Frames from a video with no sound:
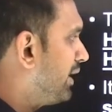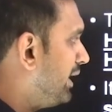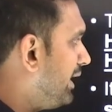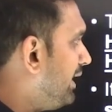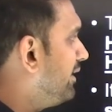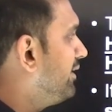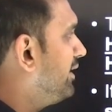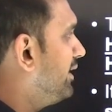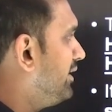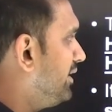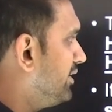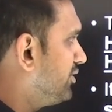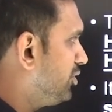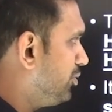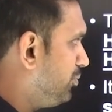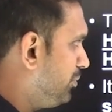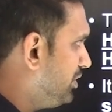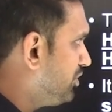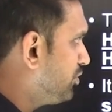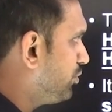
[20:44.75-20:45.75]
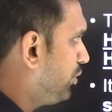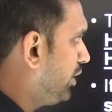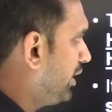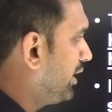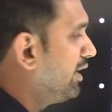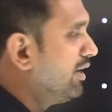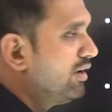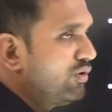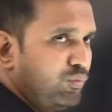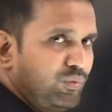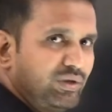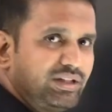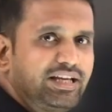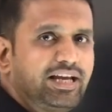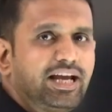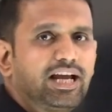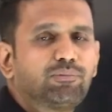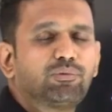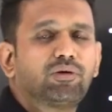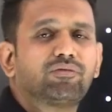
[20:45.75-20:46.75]
Irradiance means what? With the
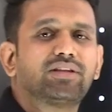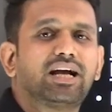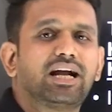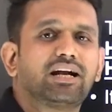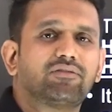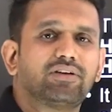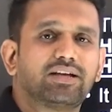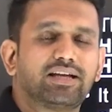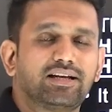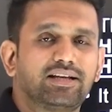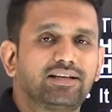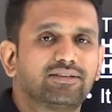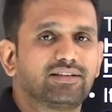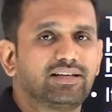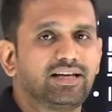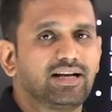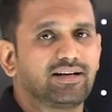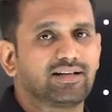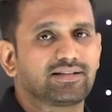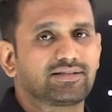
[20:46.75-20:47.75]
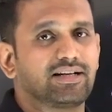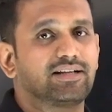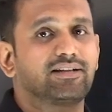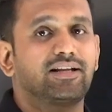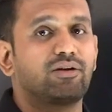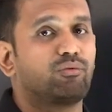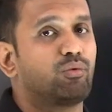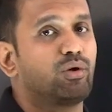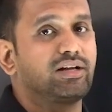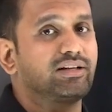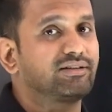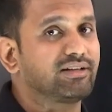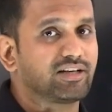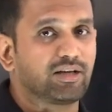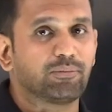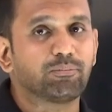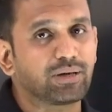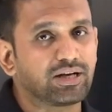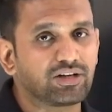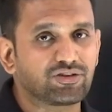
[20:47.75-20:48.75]
help of that, we can easily understand that what is the
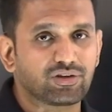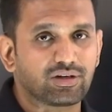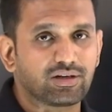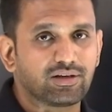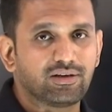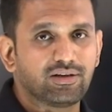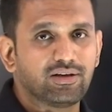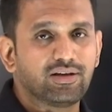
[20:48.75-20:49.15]
temperature,